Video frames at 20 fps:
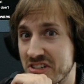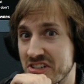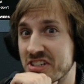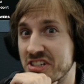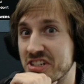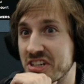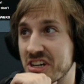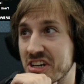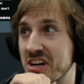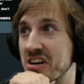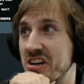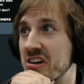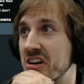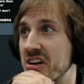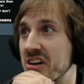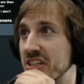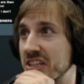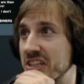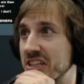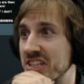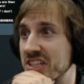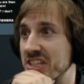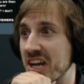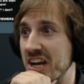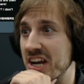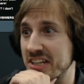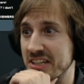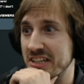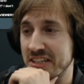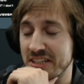Share.
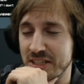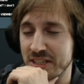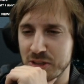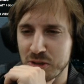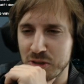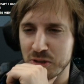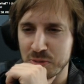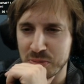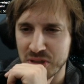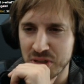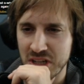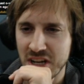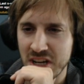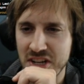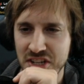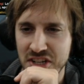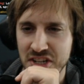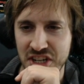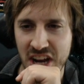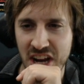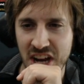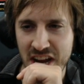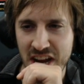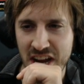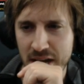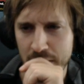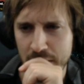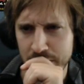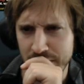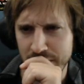Exactly. You'll be
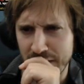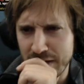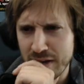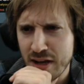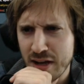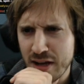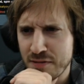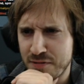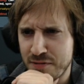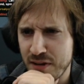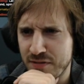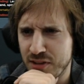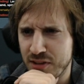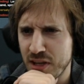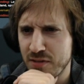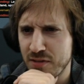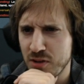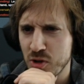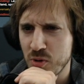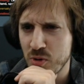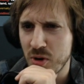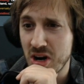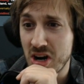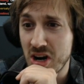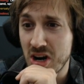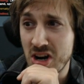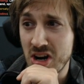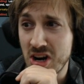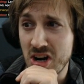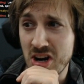damned. 50
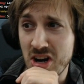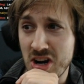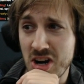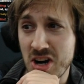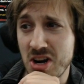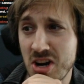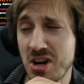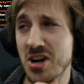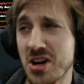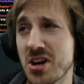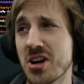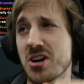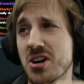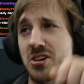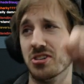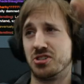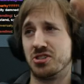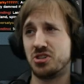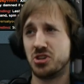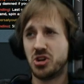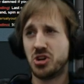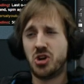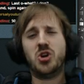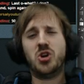viewers!